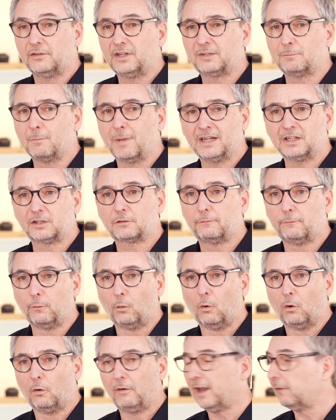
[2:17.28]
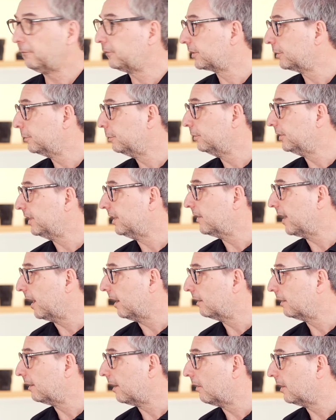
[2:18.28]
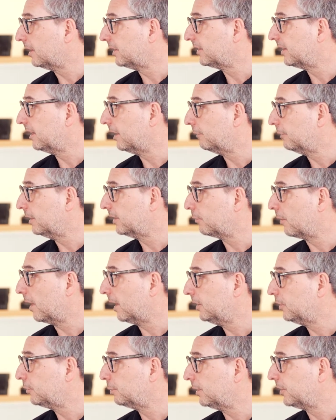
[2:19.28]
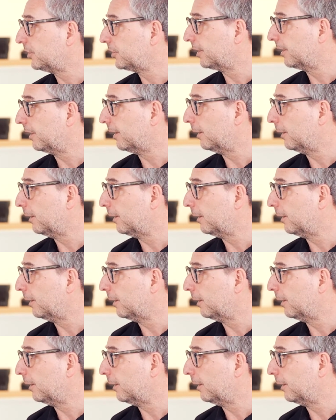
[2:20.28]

So this makes 4 f2s in that I-series range, which